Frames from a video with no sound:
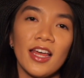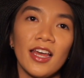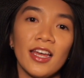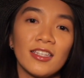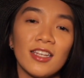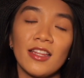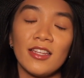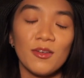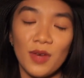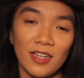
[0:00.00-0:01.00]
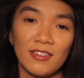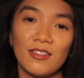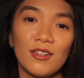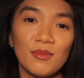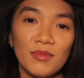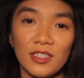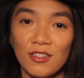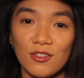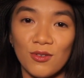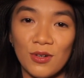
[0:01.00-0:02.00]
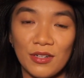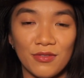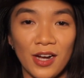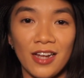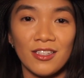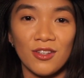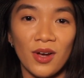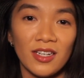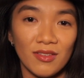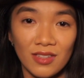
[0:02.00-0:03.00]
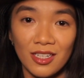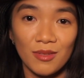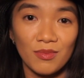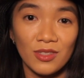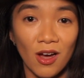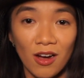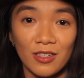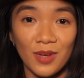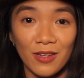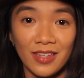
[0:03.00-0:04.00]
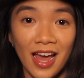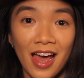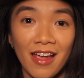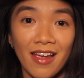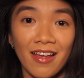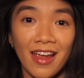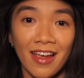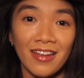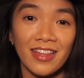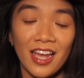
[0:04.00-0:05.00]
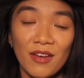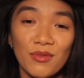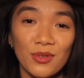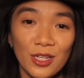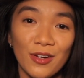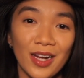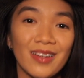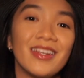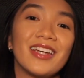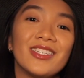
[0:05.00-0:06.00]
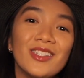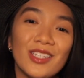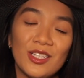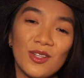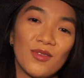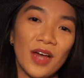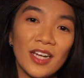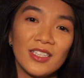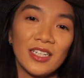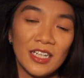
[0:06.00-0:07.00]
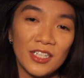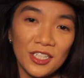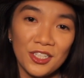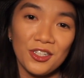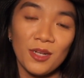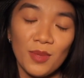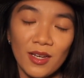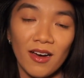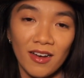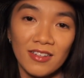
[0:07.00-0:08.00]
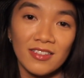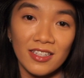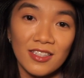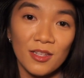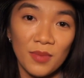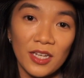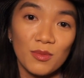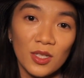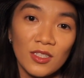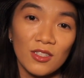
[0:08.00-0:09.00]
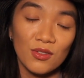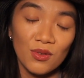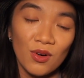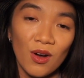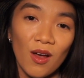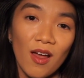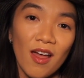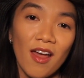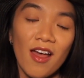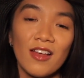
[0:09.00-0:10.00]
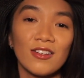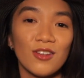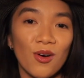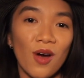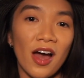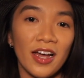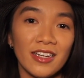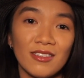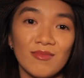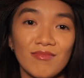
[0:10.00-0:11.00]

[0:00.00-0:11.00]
it's the best business school in France. So I definitely talked about that, and they have really great connections into the fashion industry because it's the best business school. So I